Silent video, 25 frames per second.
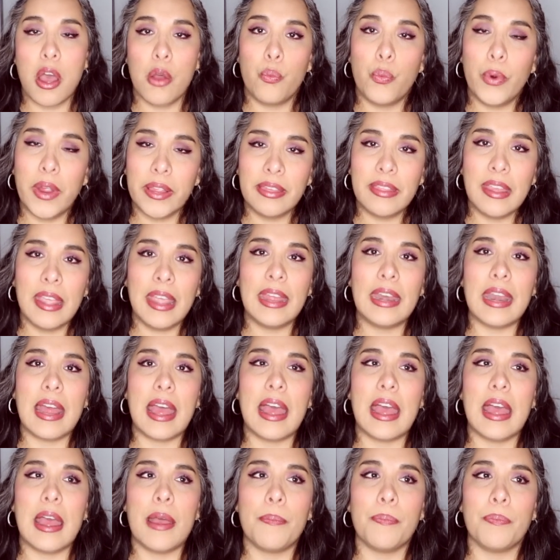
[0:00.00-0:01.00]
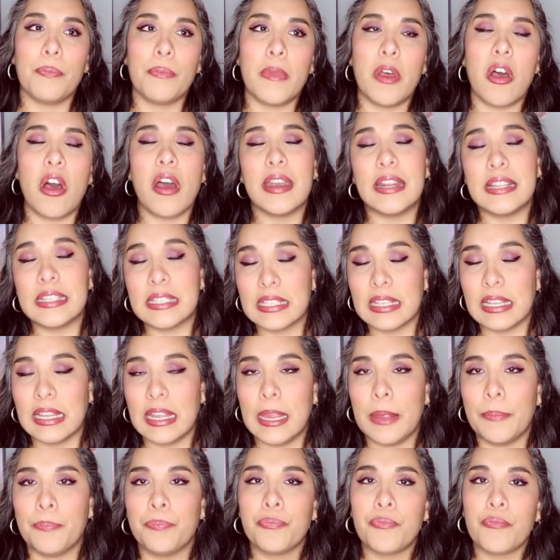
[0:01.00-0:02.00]
with it.
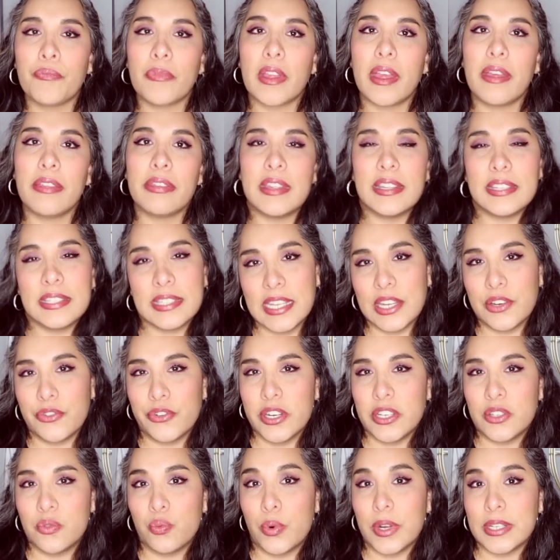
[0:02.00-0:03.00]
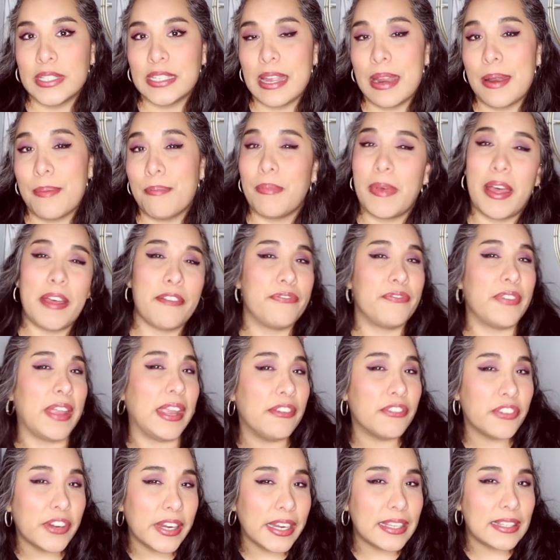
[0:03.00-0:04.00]
Honestly, this series wasn't my
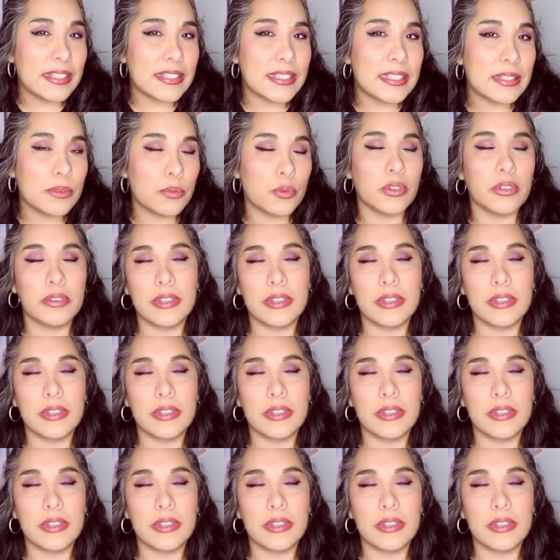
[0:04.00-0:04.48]
favorite. Well,